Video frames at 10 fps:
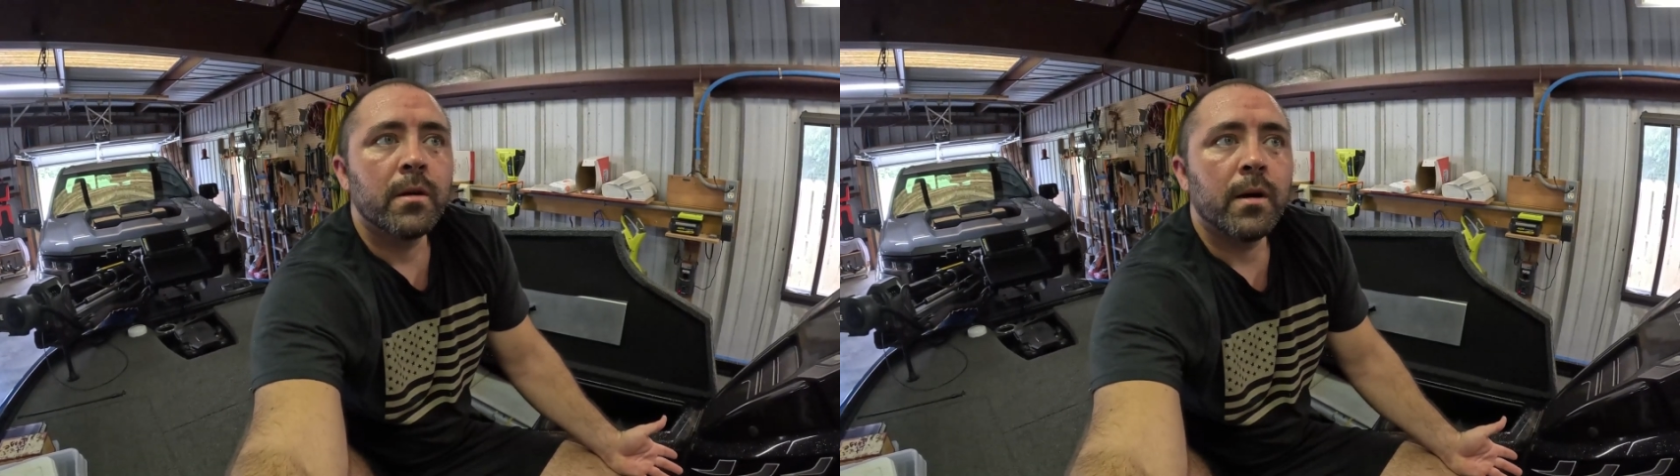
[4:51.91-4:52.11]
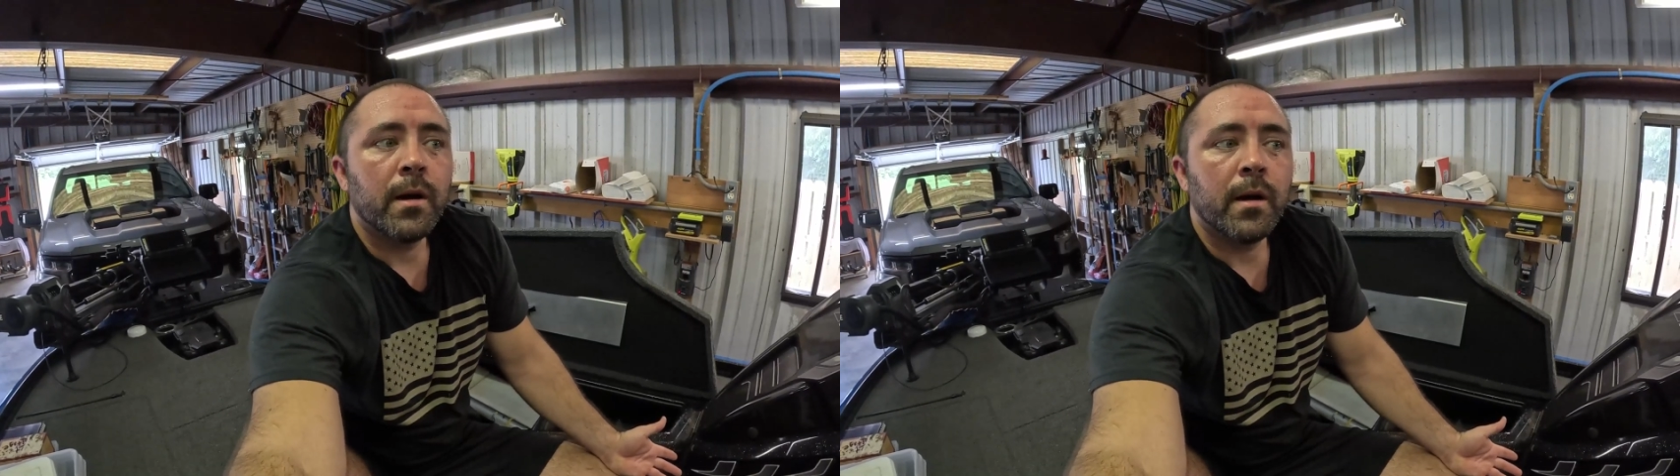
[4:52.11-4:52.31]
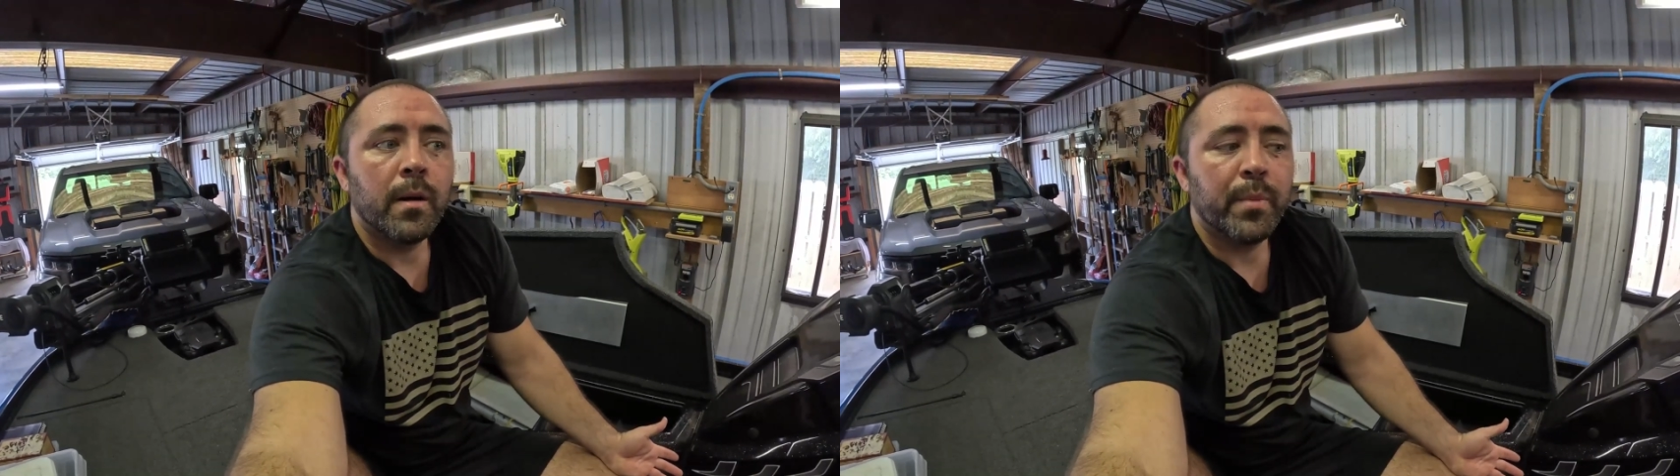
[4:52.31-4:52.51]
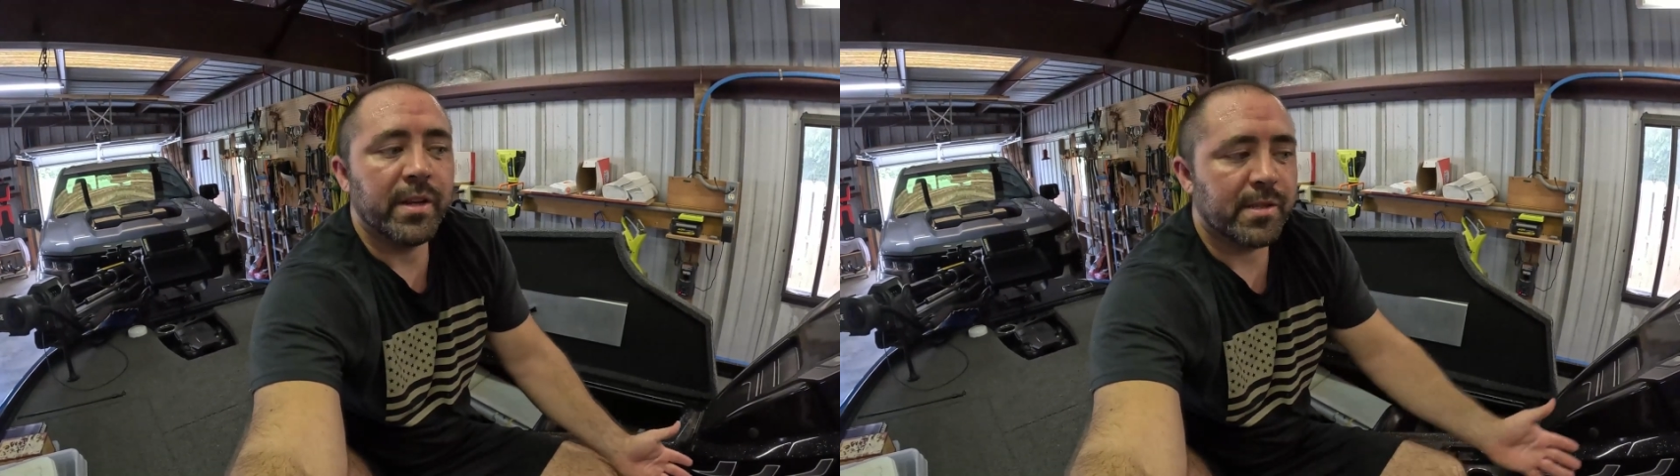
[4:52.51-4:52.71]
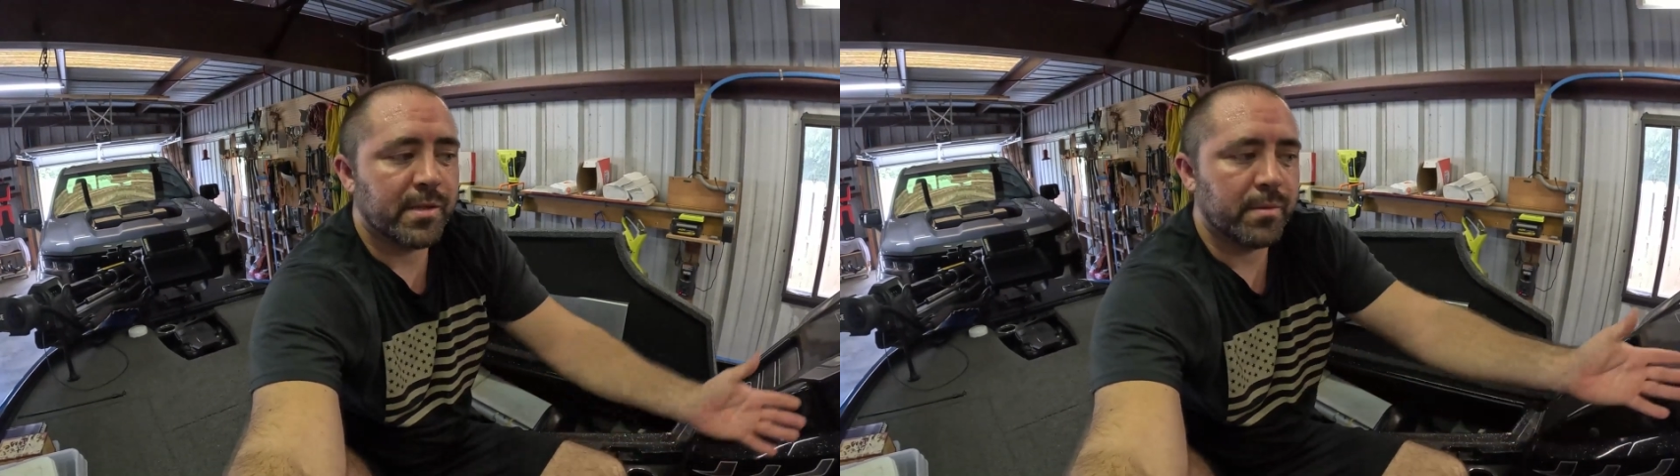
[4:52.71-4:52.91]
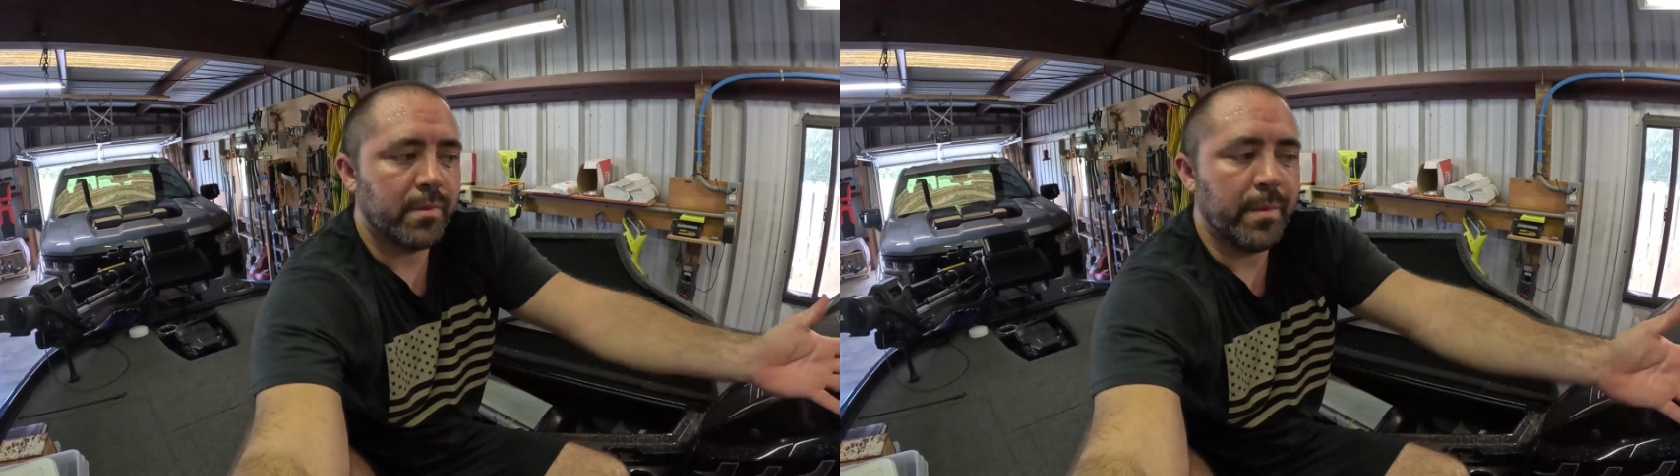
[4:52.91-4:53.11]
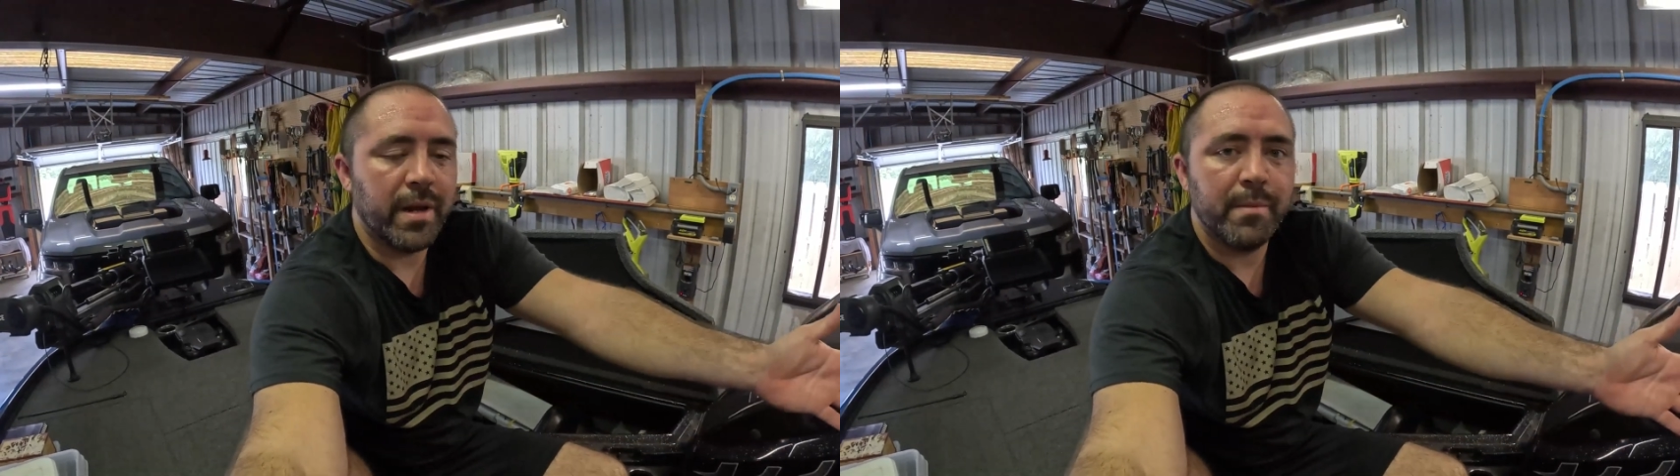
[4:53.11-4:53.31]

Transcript: Uh, but it's, I mean,